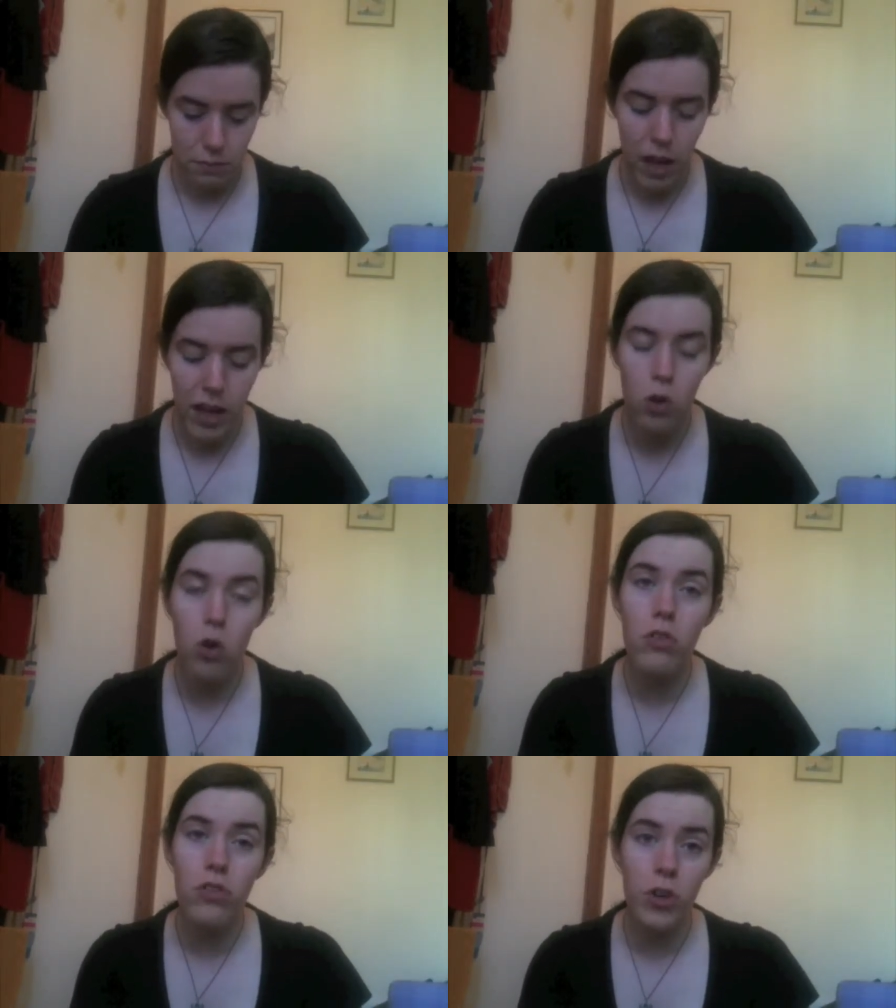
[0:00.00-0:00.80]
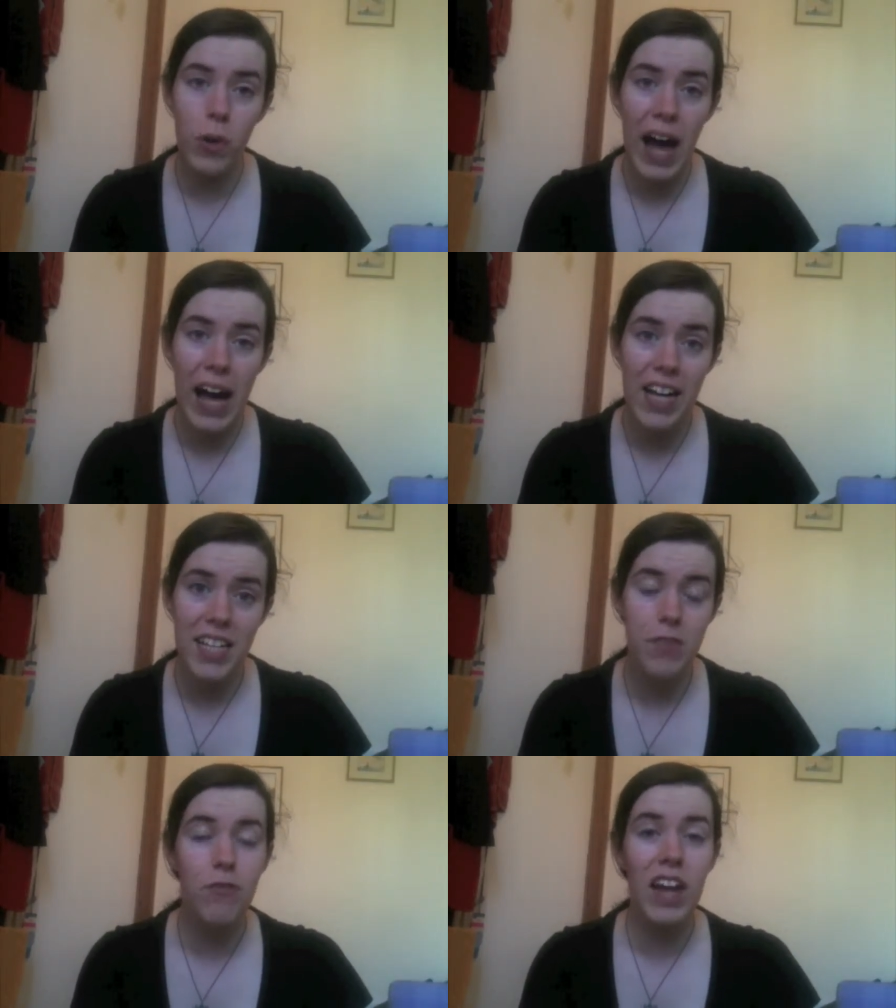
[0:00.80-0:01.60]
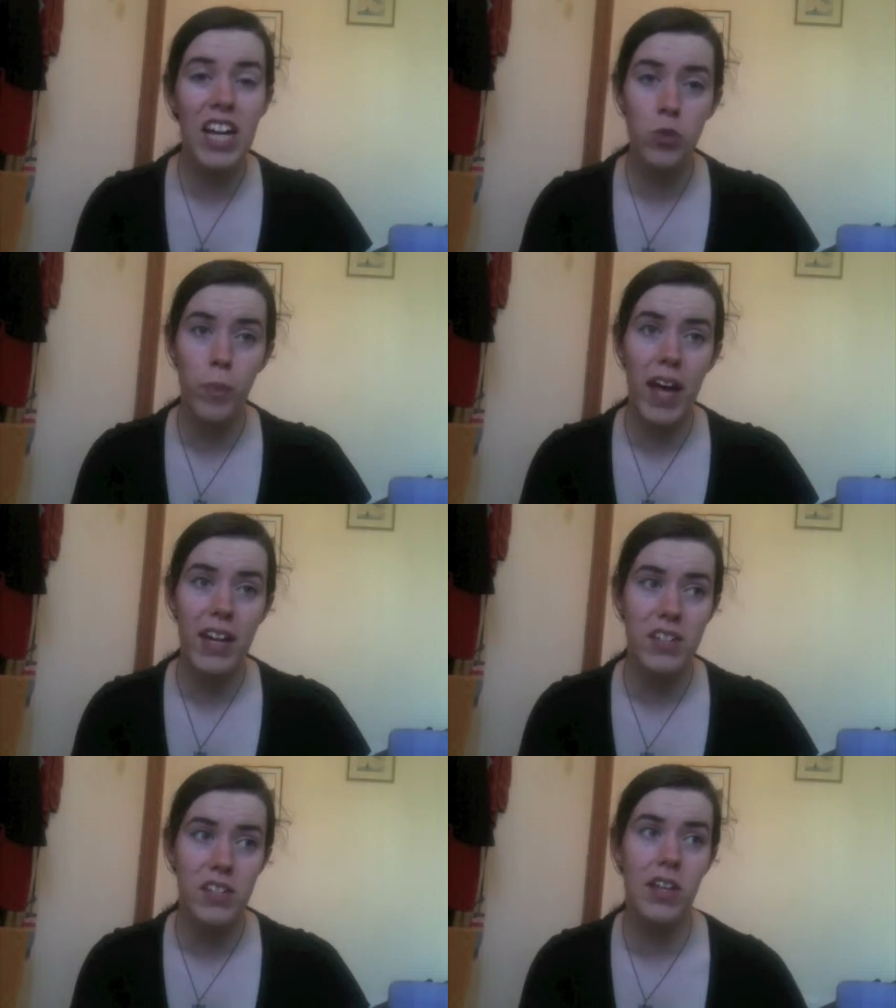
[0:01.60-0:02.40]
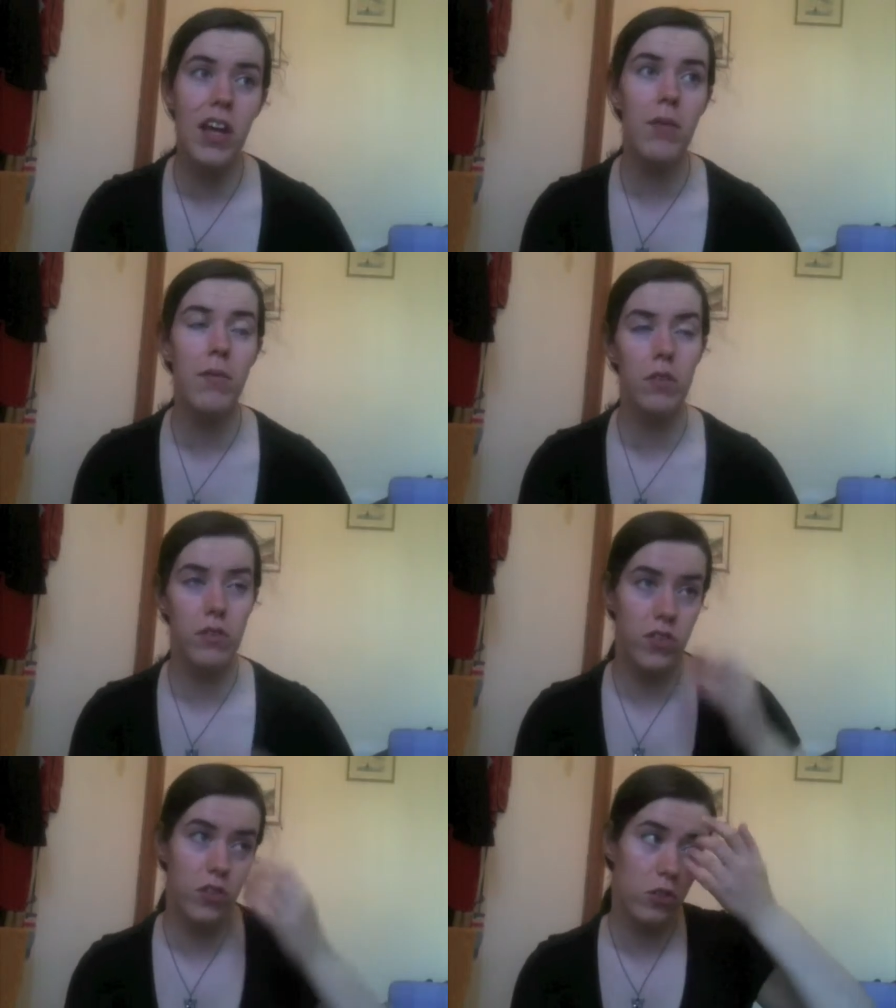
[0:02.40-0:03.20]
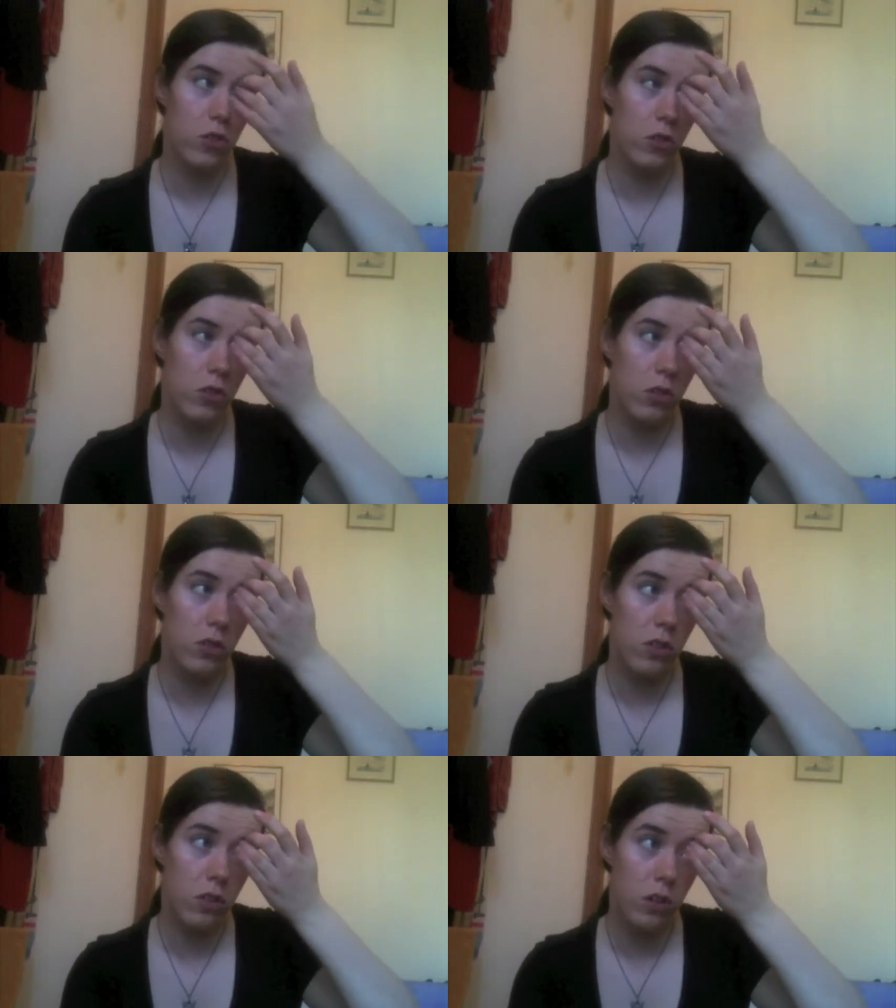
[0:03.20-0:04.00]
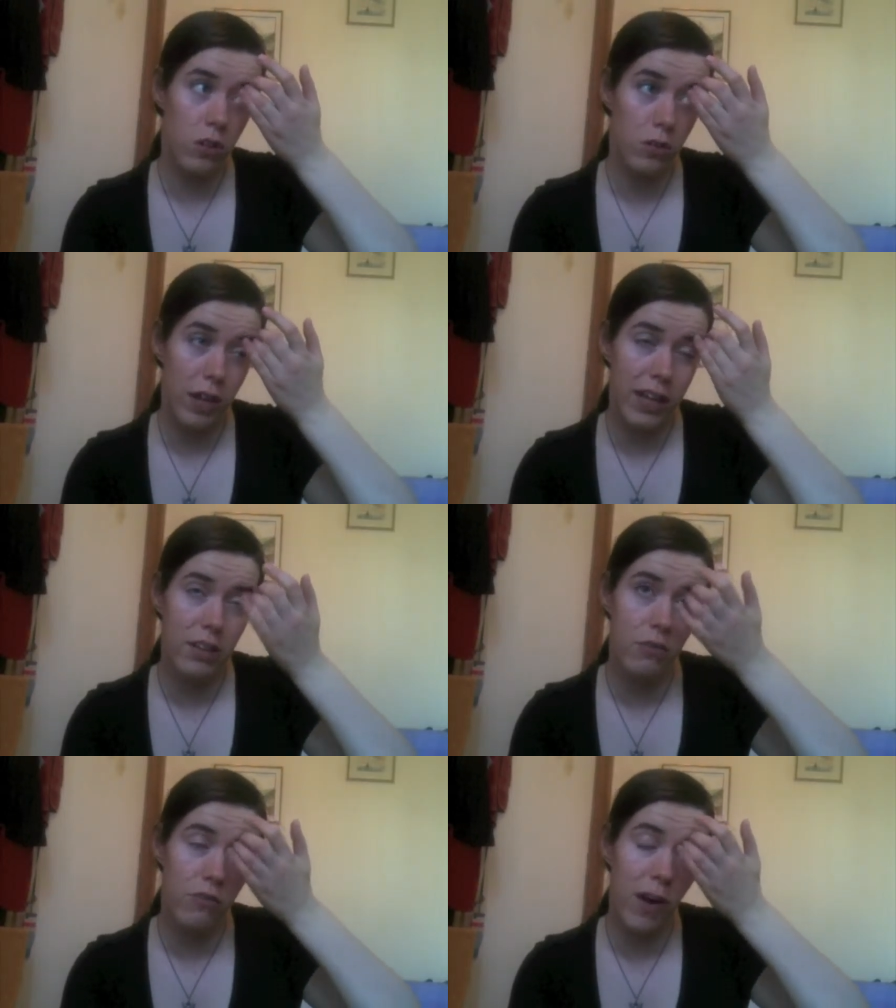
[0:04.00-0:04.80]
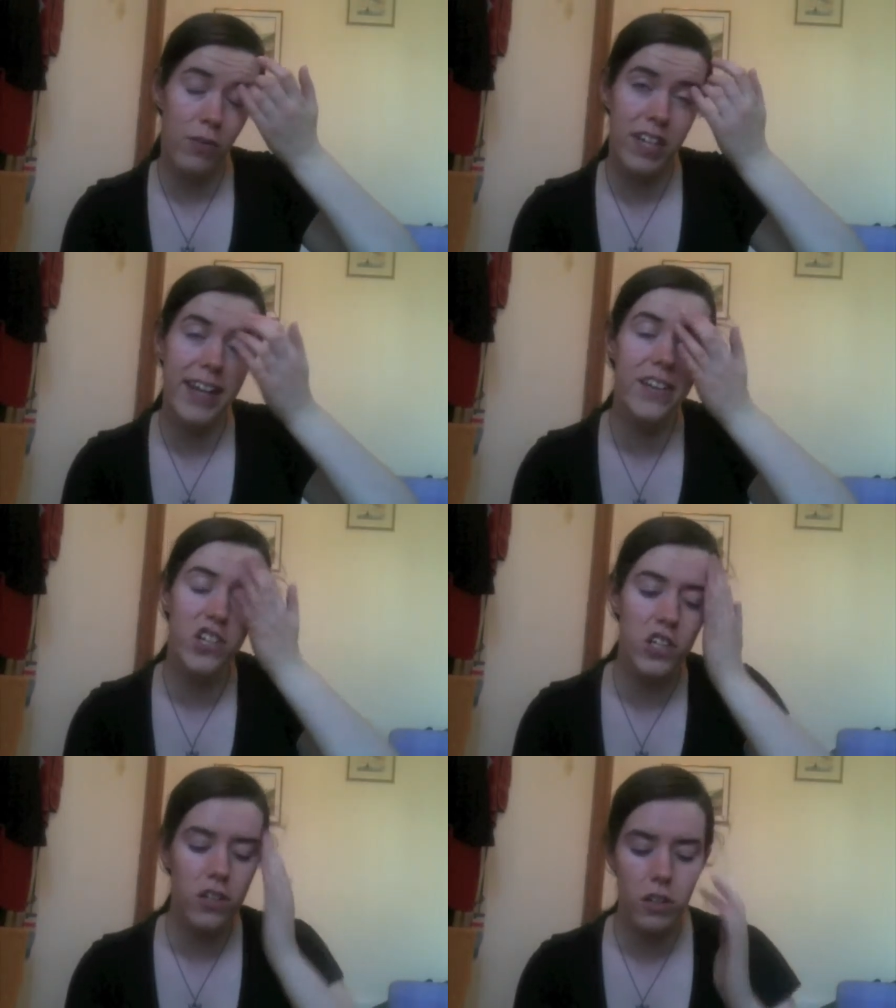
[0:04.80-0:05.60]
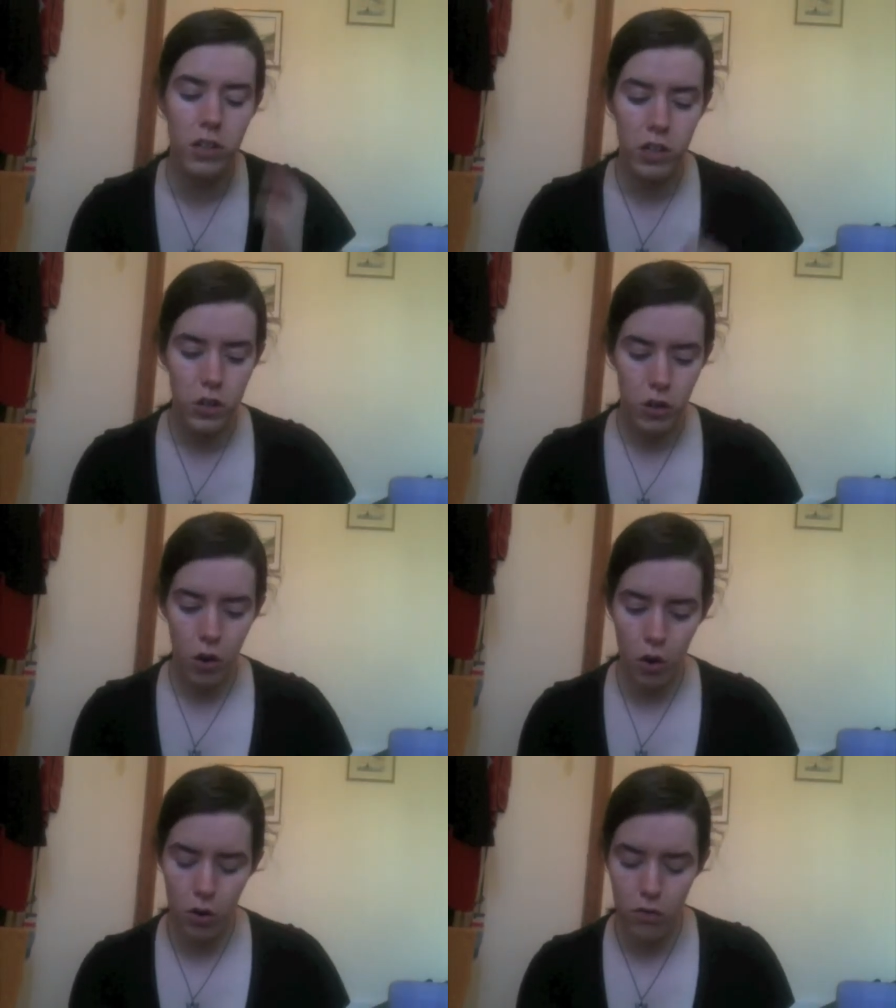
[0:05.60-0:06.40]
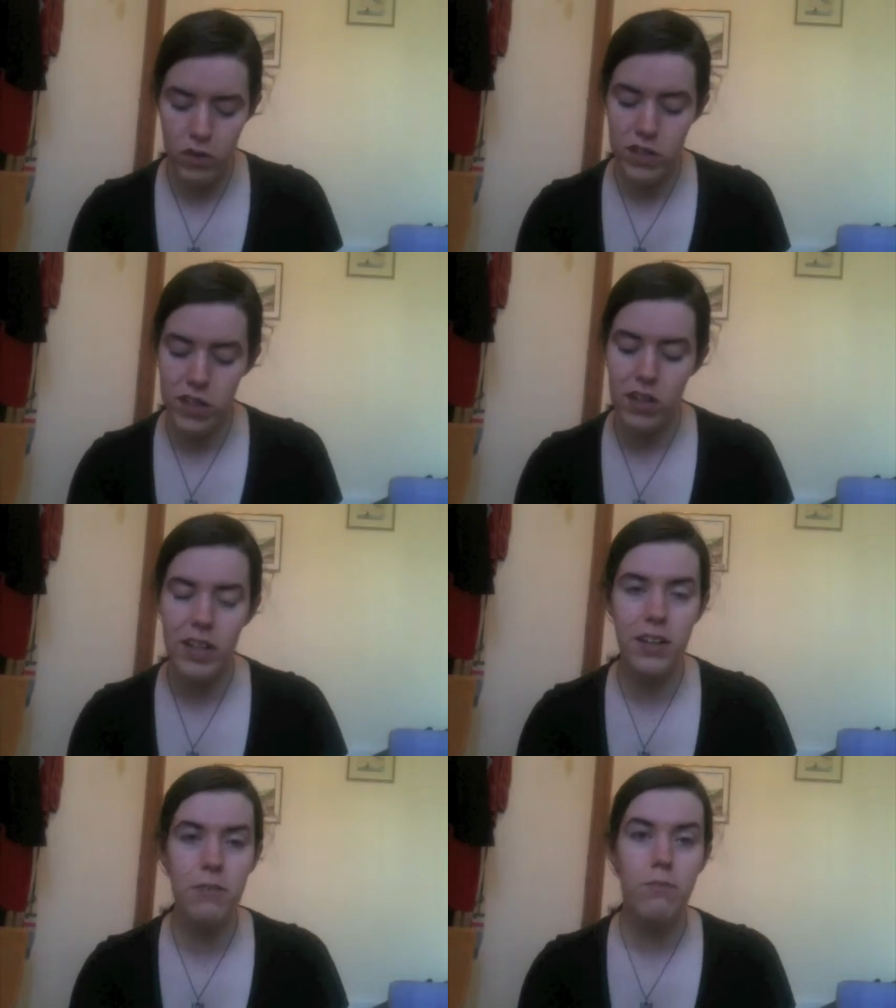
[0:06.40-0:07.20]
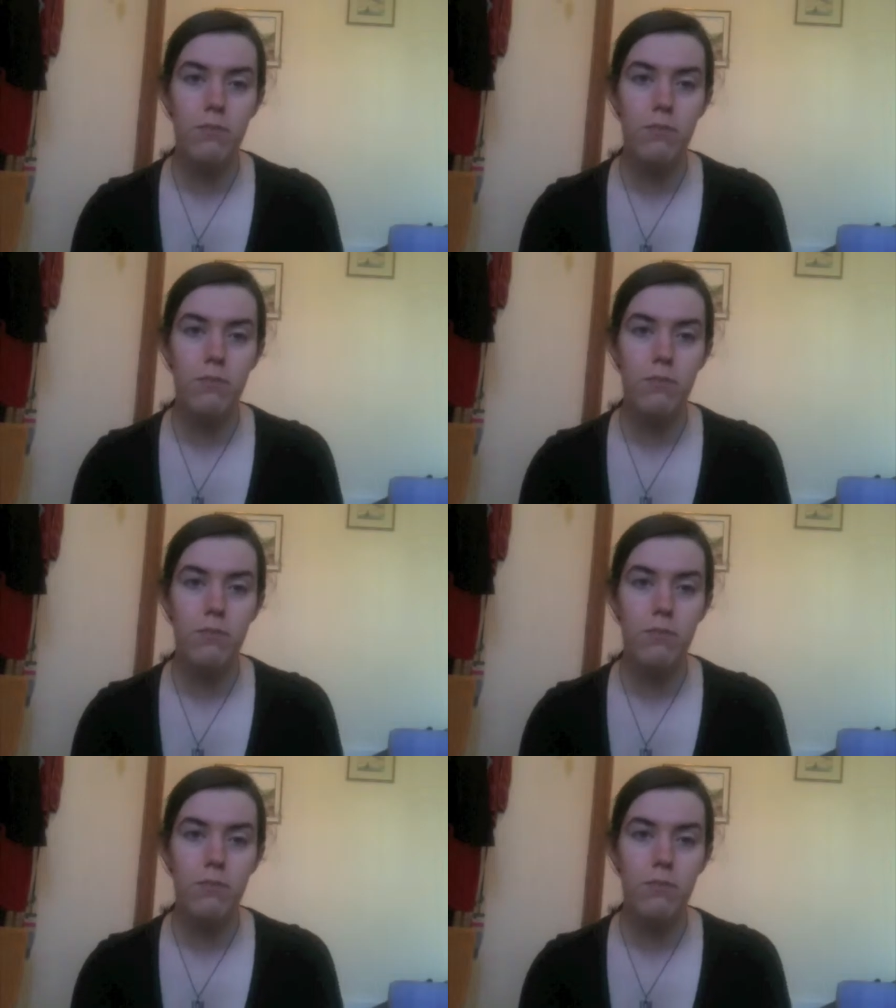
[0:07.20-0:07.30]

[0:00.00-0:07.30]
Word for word: it also has flashbacks to learn to like the foundation of the Tearling.